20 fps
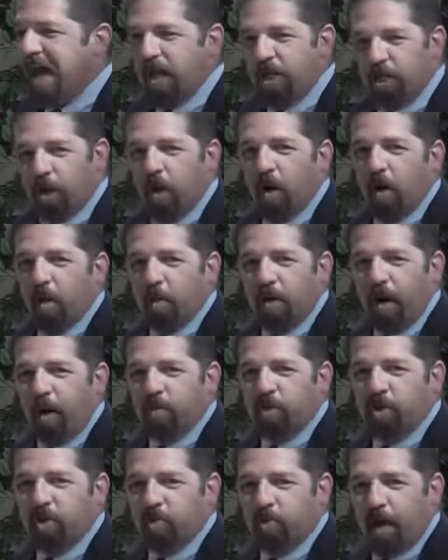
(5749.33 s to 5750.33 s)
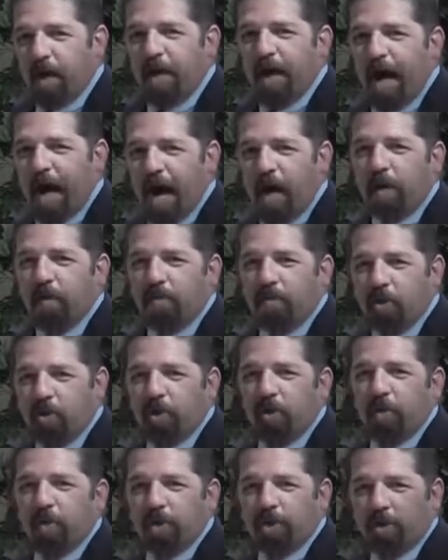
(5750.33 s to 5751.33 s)
That term comes straight out of the
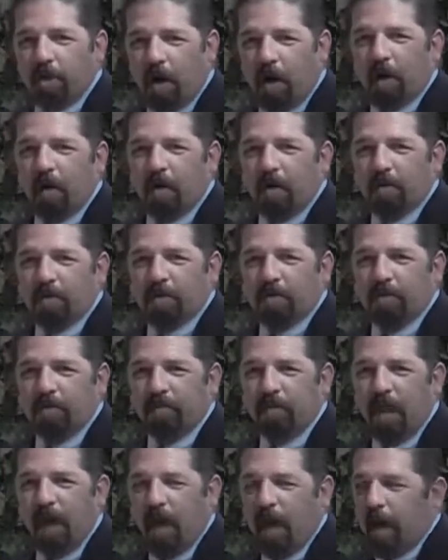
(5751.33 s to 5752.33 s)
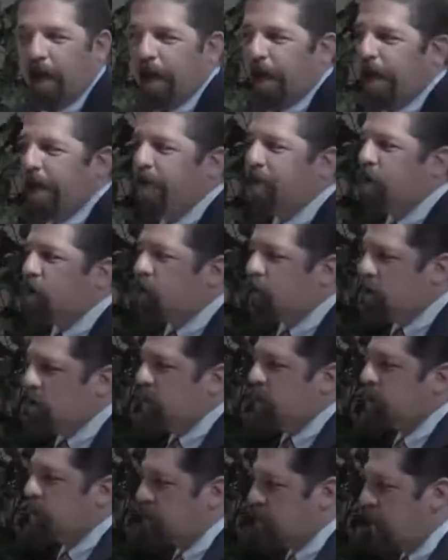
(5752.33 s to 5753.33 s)
Jewish Targums. In the
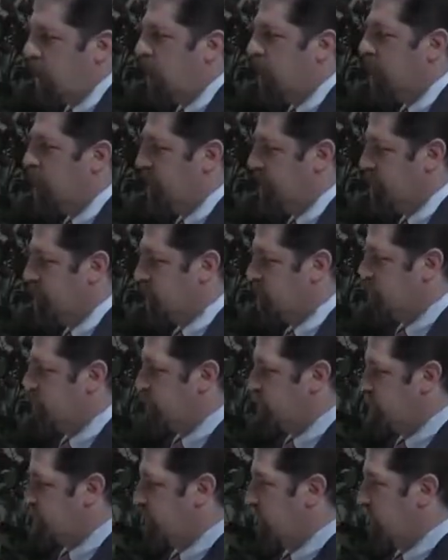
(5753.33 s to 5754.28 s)
Jewish Targums, which